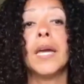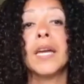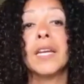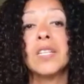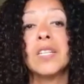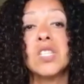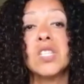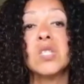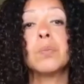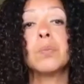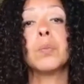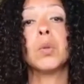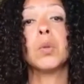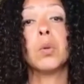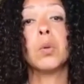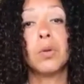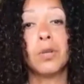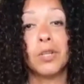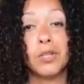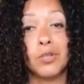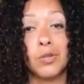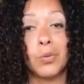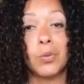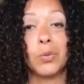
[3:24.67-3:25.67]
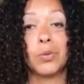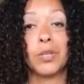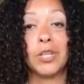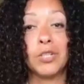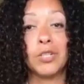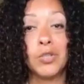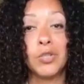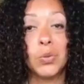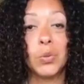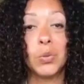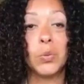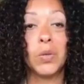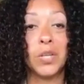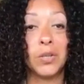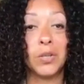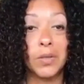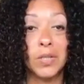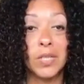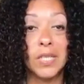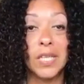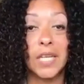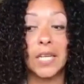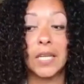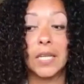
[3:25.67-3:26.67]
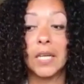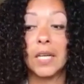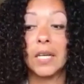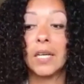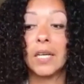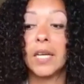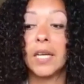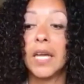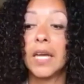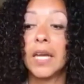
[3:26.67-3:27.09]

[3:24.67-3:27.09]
exploratory two-year data.